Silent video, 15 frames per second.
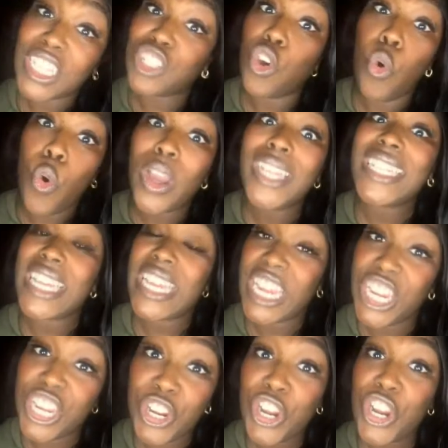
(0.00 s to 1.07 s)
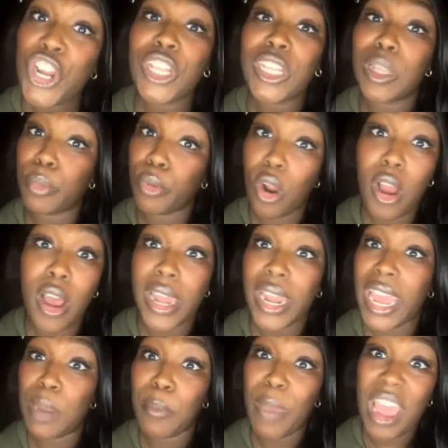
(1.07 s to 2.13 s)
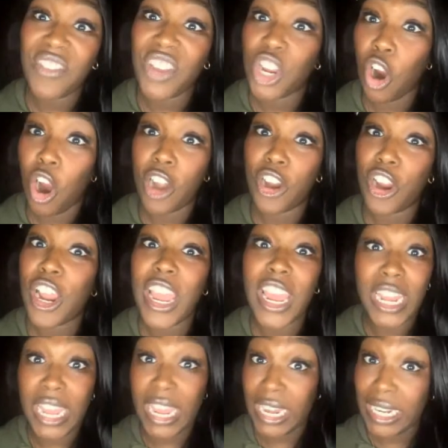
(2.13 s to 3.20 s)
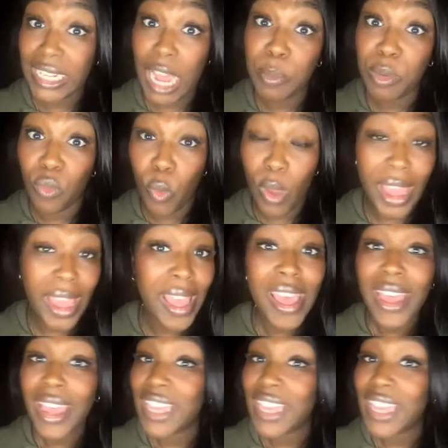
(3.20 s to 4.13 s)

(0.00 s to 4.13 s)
is going to hinder LeBron and Maverick Carter in any type of way.